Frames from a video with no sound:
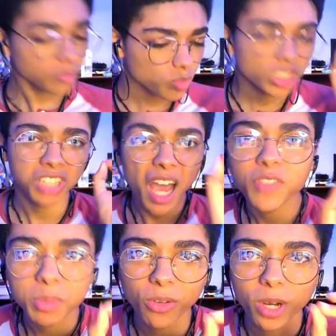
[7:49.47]
You have to
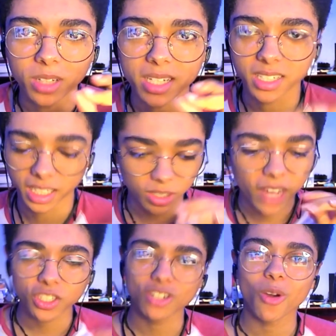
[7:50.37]
be realistic. You have
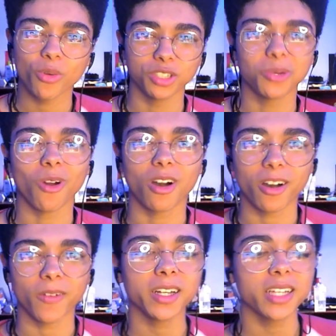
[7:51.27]
to know where you are,
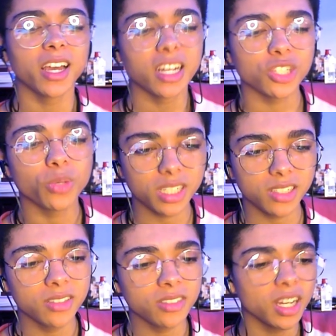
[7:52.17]
alright? So it's
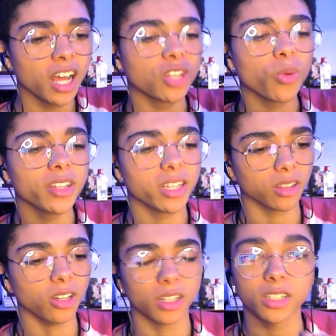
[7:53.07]
either the way they
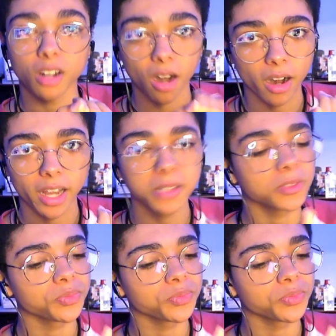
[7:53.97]
look, alright?